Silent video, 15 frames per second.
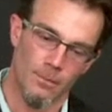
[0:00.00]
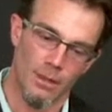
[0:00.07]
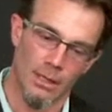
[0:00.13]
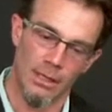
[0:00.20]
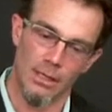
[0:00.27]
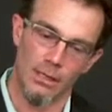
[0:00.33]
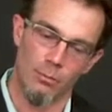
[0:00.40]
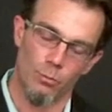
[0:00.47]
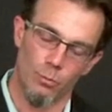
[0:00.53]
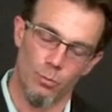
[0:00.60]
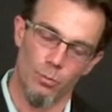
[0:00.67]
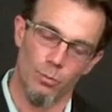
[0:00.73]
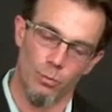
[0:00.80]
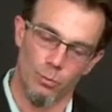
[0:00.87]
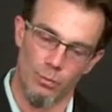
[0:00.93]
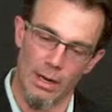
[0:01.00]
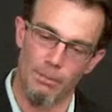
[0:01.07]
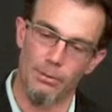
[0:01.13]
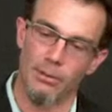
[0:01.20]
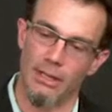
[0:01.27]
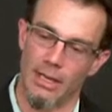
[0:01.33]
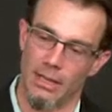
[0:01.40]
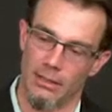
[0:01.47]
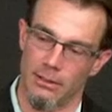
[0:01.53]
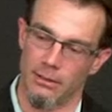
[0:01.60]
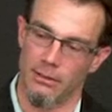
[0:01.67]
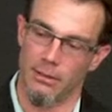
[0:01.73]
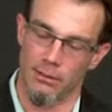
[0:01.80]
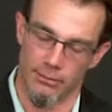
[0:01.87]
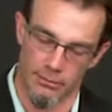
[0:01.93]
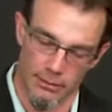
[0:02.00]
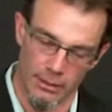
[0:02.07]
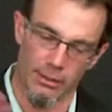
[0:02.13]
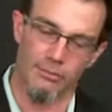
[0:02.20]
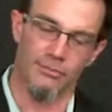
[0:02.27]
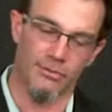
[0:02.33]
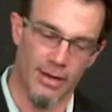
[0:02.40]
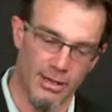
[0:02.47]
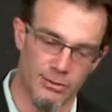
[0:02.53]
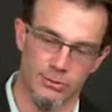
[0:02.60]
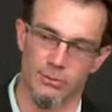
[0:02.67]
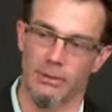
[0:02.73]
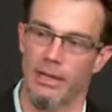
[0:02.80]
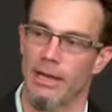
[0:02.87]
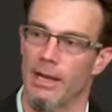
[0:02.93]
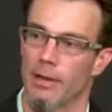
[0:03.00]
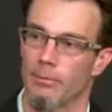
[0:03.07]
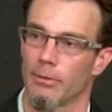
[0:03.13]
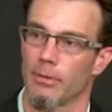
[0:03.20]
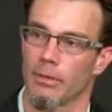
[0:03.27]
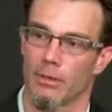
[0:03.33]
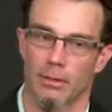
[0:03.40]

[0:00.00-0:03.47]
he replicated a, uh, like a Pfizer lab